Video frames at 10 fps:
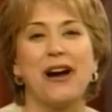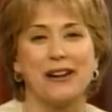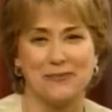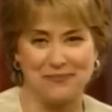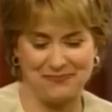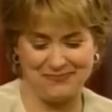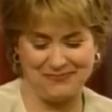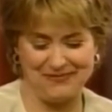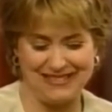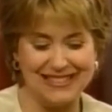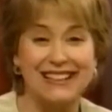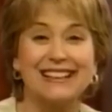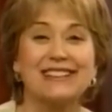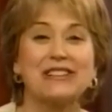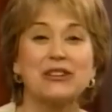right.
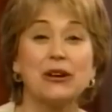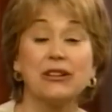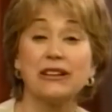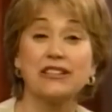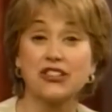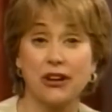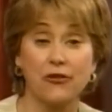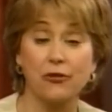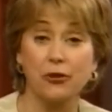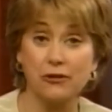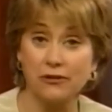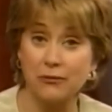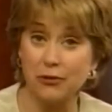Let's all look at Jennifer